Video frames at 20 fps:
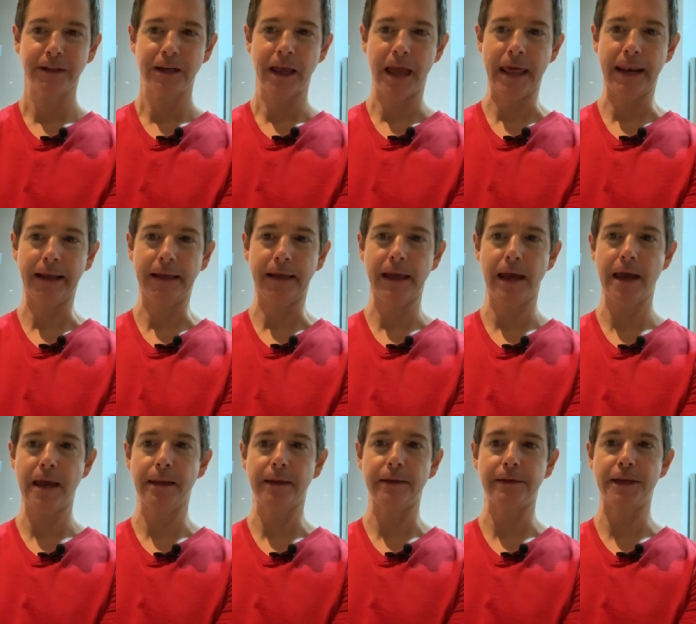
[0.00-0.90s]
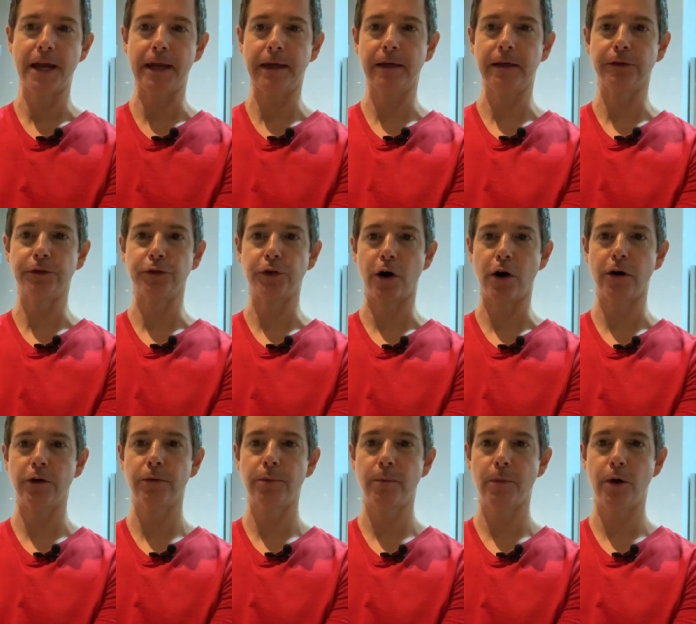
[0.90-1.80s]
And again, taking
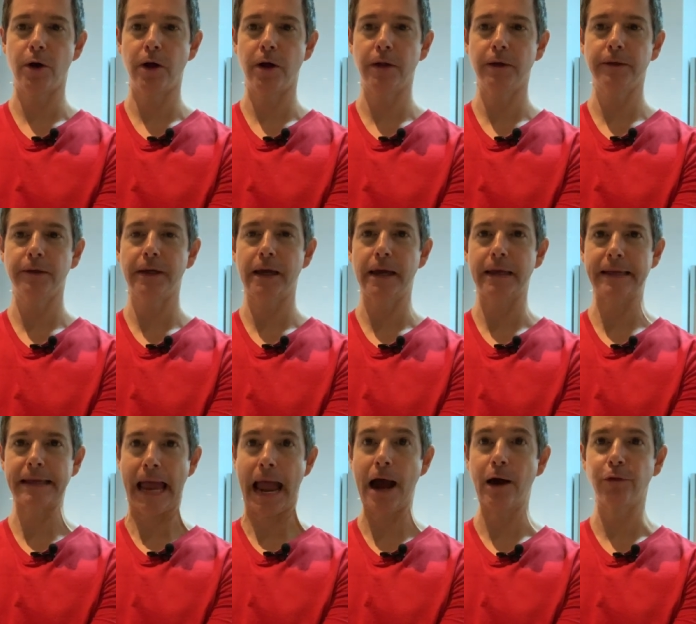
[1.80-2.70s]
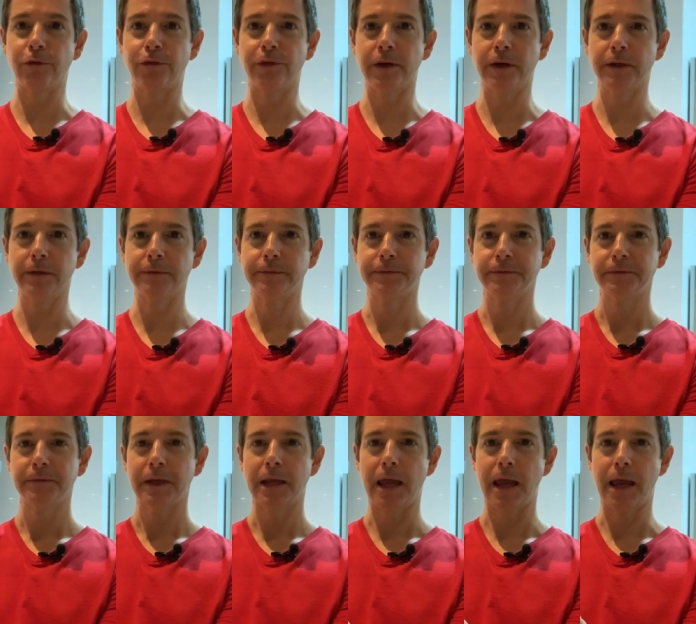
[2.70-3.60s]
Darth Maul outfit
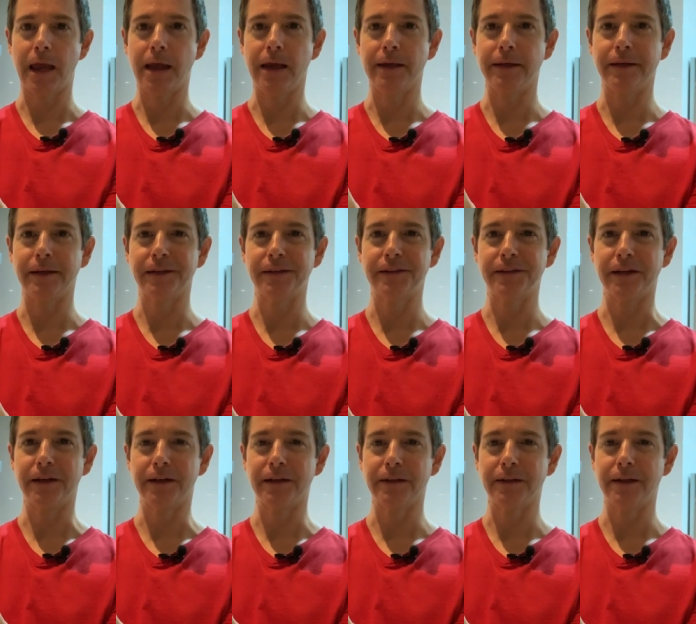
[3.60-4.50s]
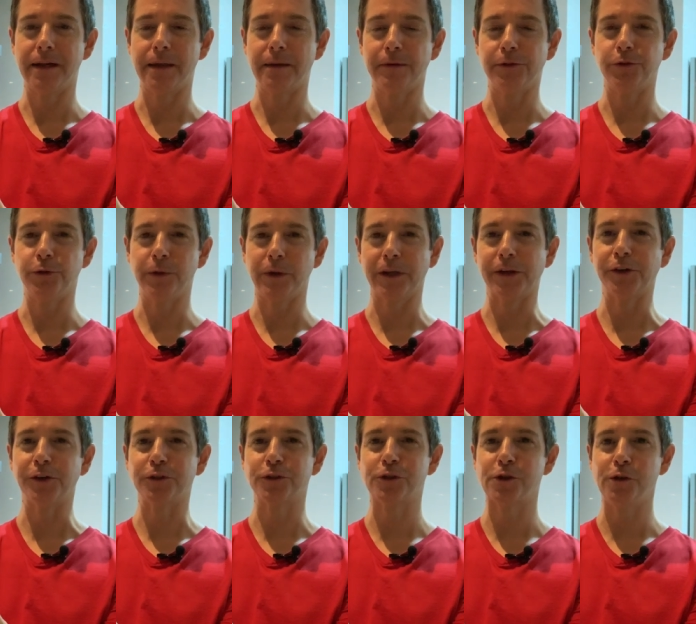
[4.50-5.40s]
and, uh, and doing an
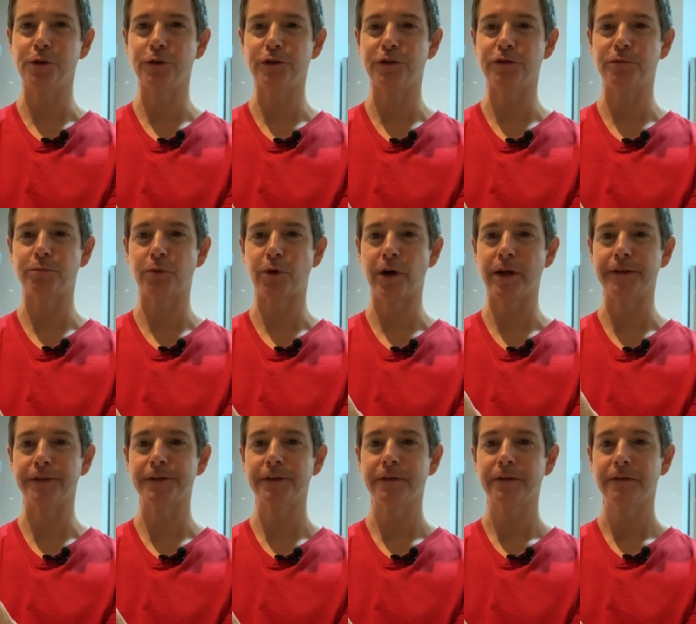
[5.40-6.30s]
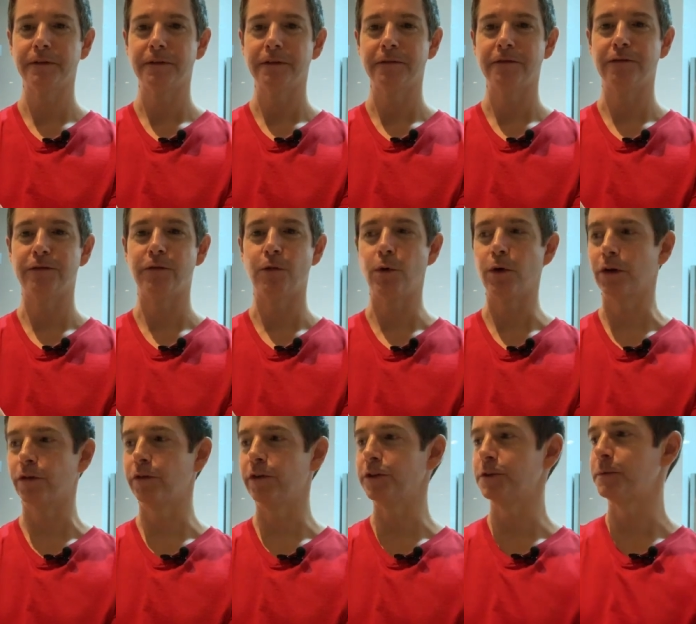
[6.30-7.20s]
exclusive print for
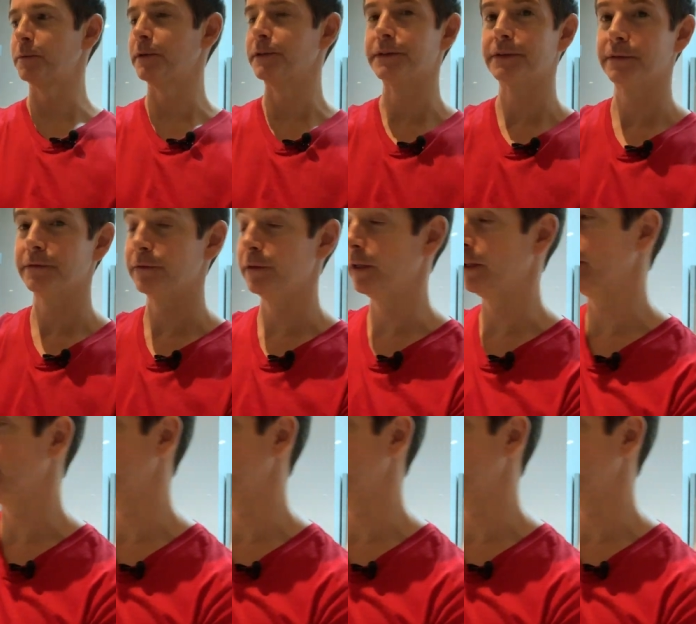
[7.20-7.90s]
Christmas. Really